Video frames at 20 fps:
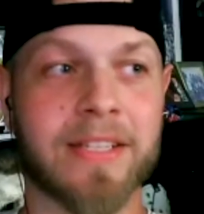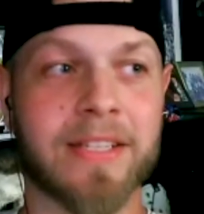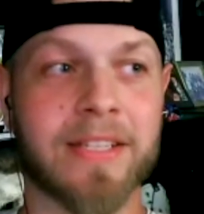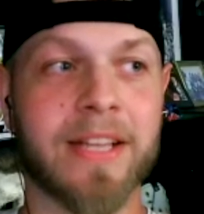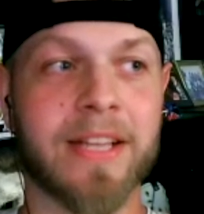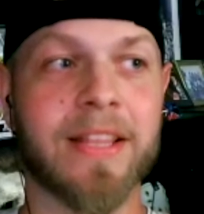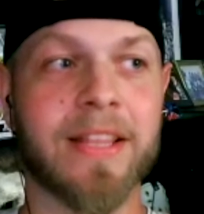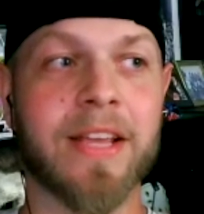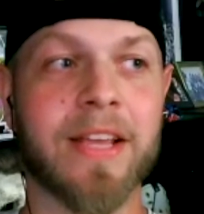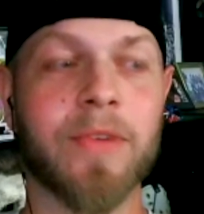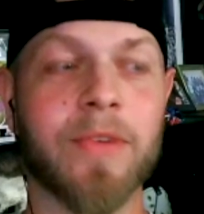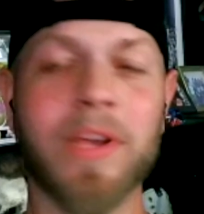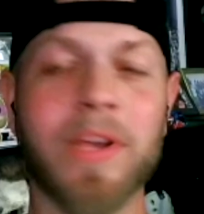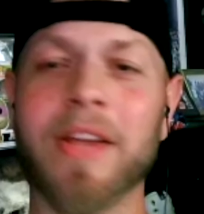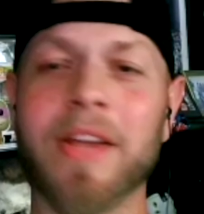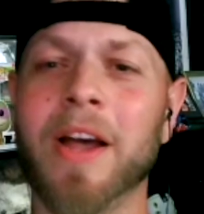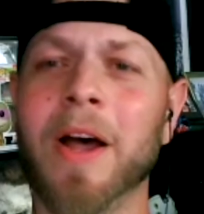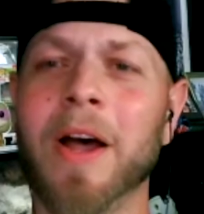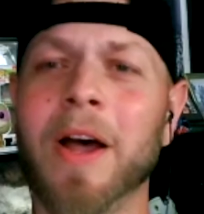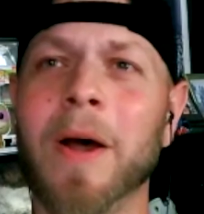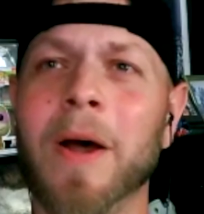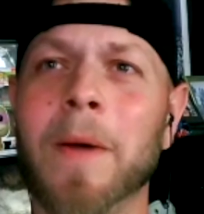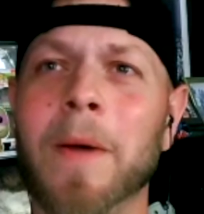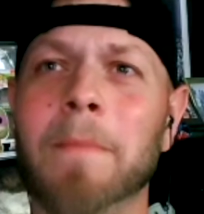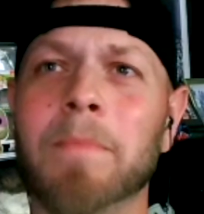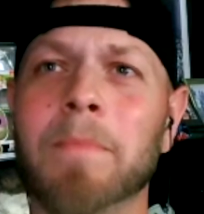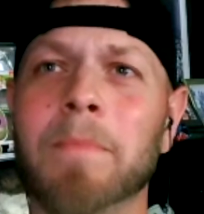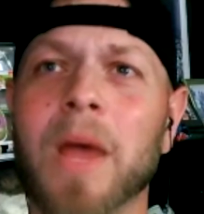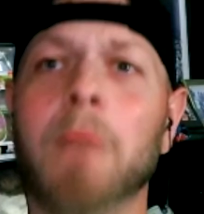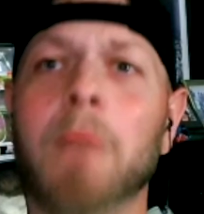I think we,
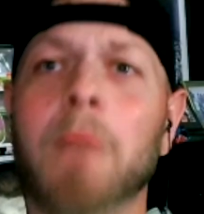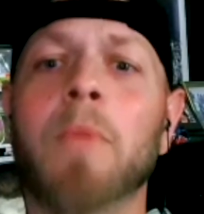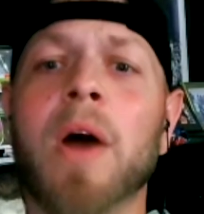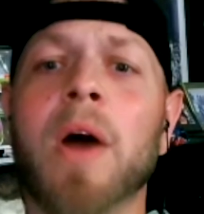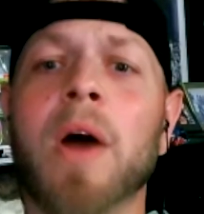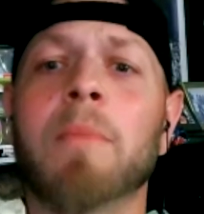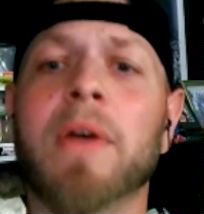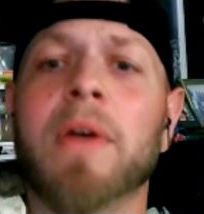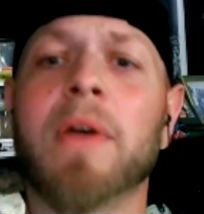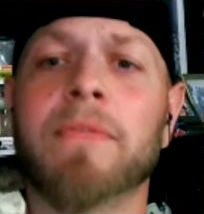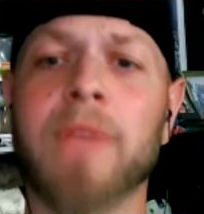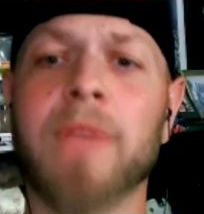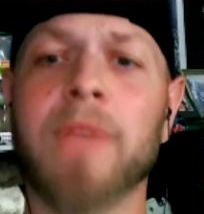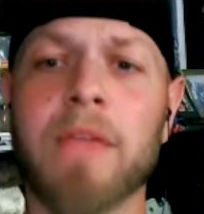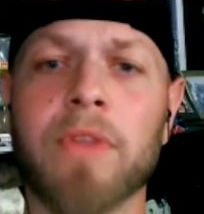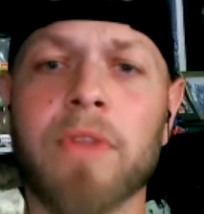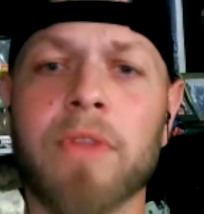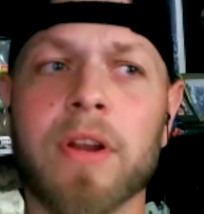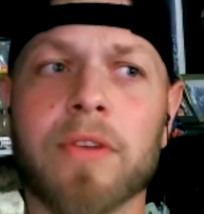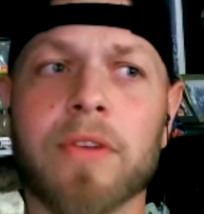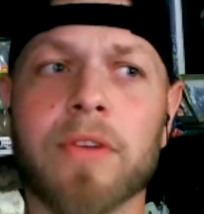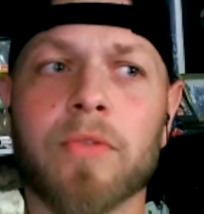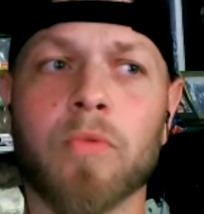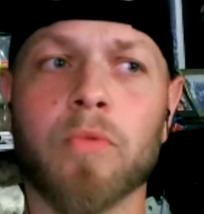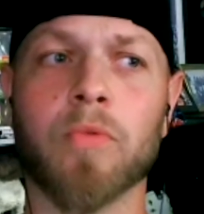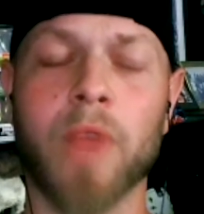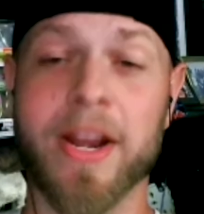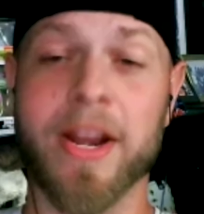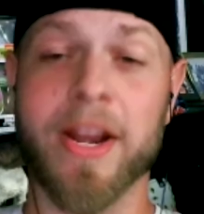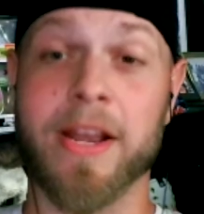my favorite
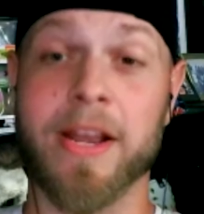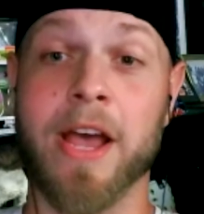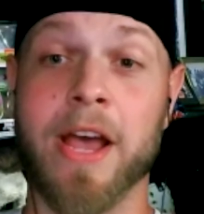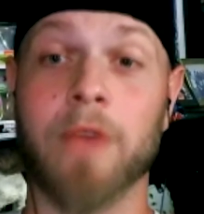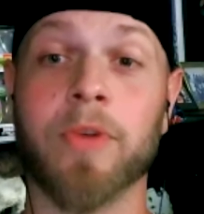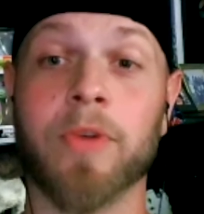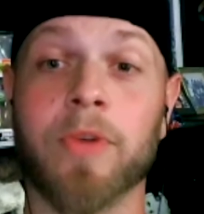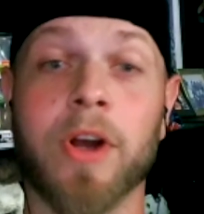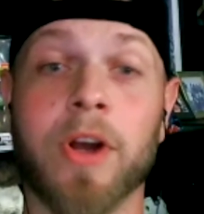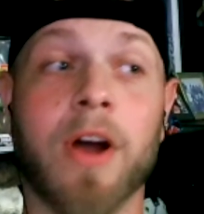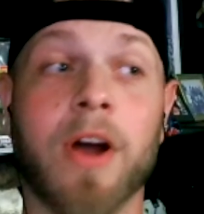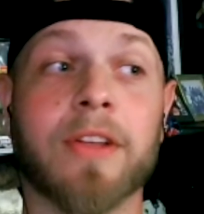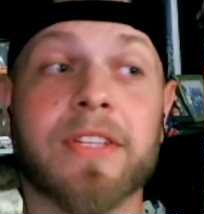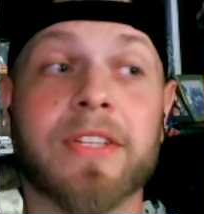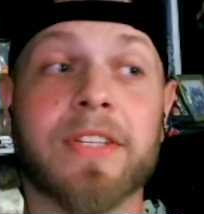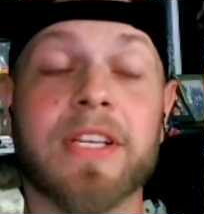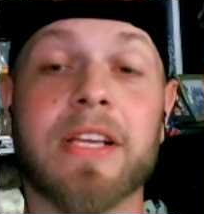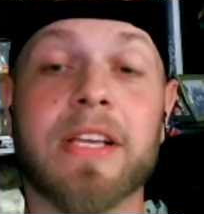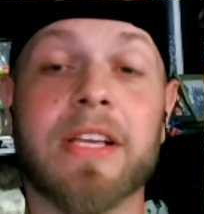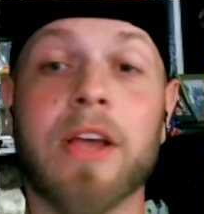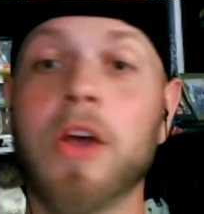right now would honestly